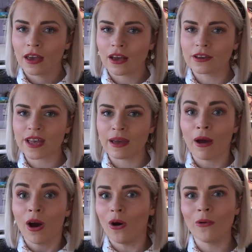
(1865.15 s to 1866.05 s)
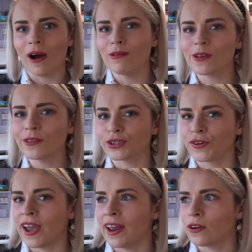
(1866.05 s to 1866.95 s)
Because, oh, I was on the
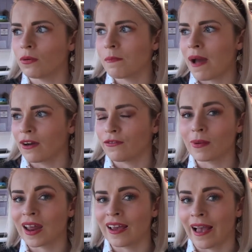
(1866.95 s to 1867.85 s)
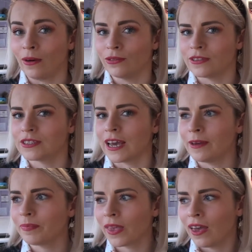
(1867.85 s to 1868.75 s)
train coming back from a night out the other day.